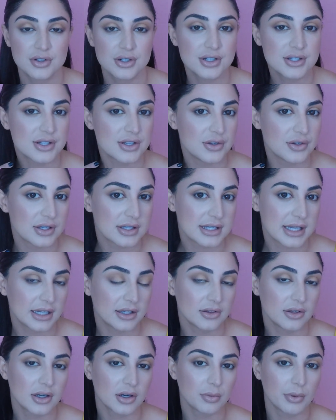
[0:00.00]
so you can take a
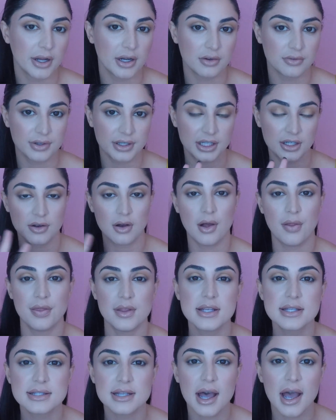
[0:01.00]
look right over here on this
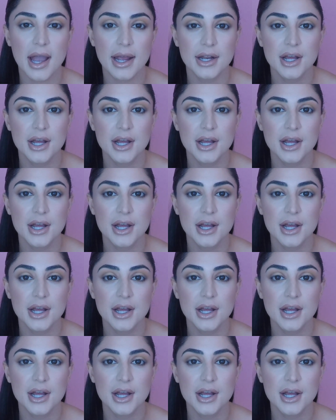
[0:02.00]
side.